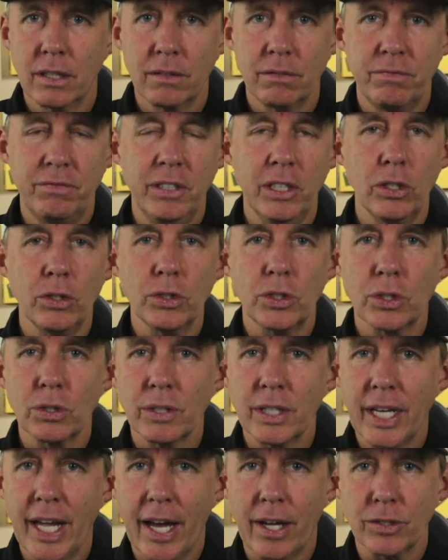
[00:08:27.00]
Filter
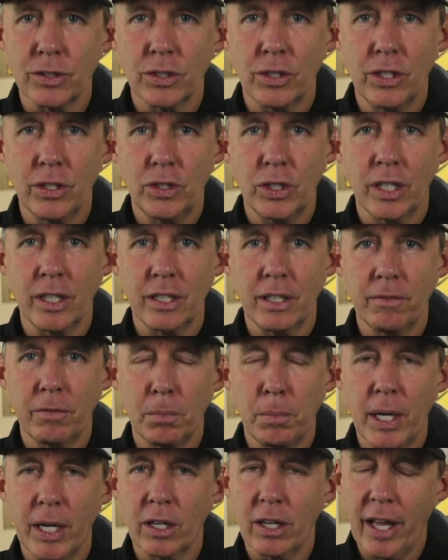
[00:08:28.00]
it out so that you can live a
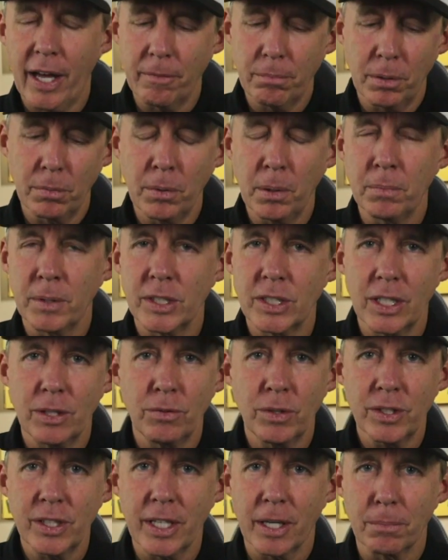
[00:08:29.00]
better life. But remember, this isn't
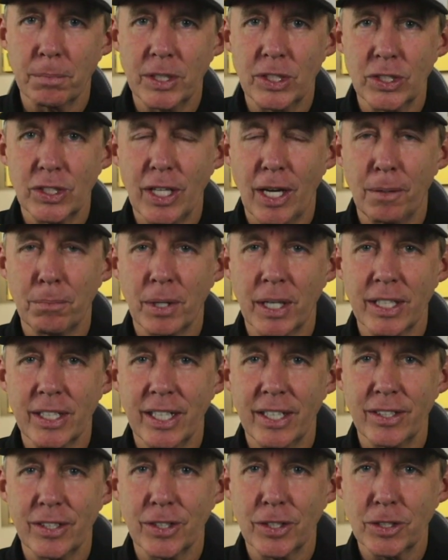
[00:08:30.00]
real therapy, just Tom breaking
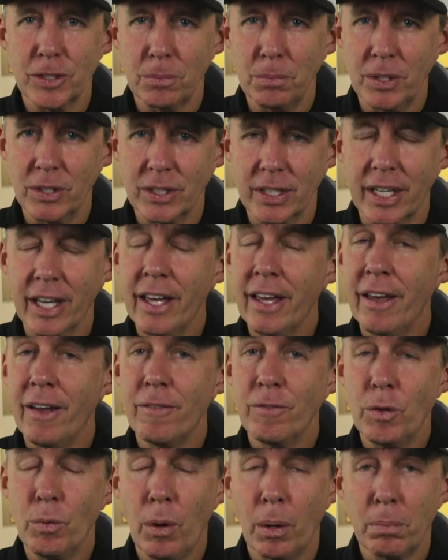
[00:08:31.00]
down lyrics to music.
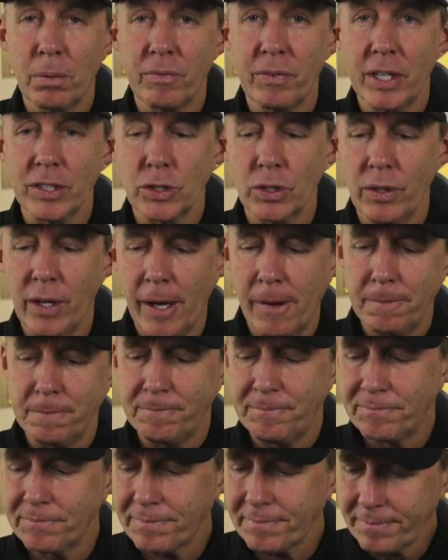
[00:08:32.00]
You want professional help?
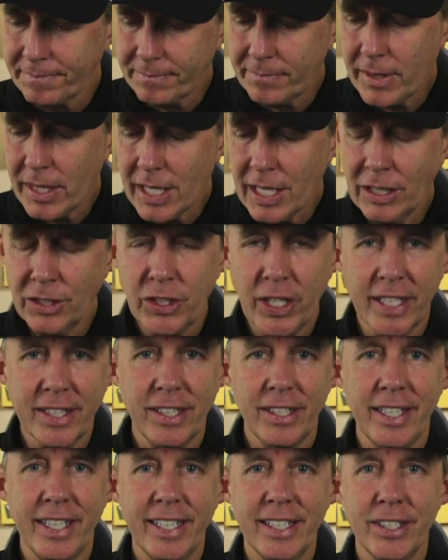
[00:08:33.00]
Check the
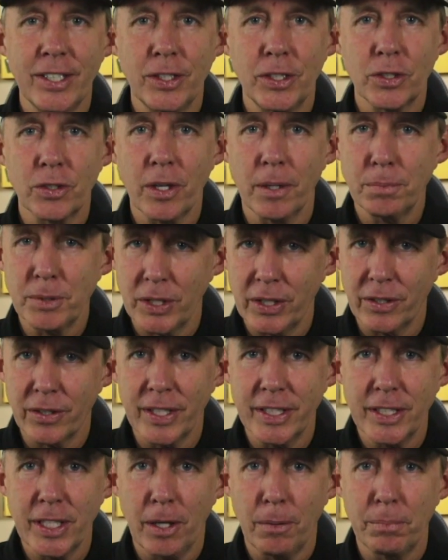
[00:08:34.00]
link in the description. There
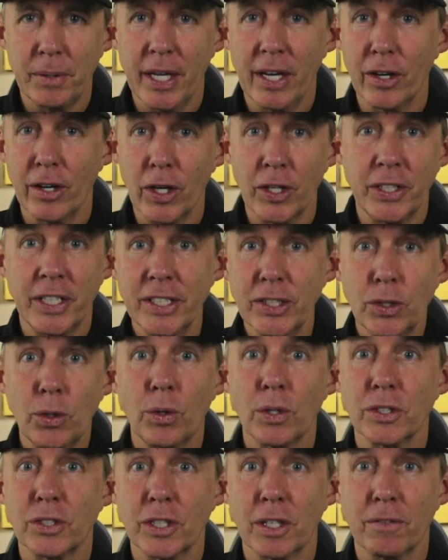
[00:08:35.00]
is help there. And our
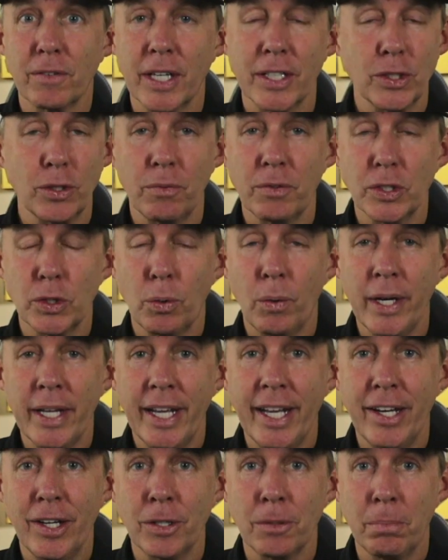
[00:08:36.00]
Discord server has over
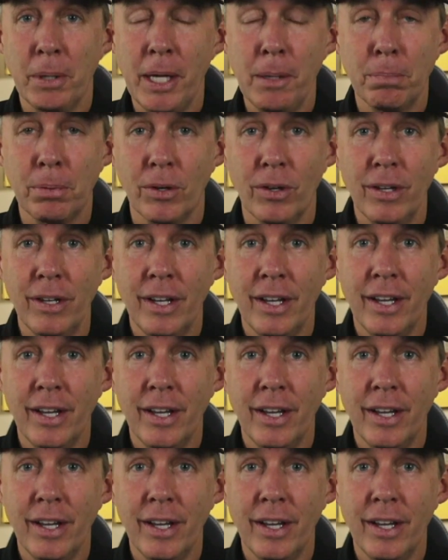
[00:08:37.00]
2,800 people.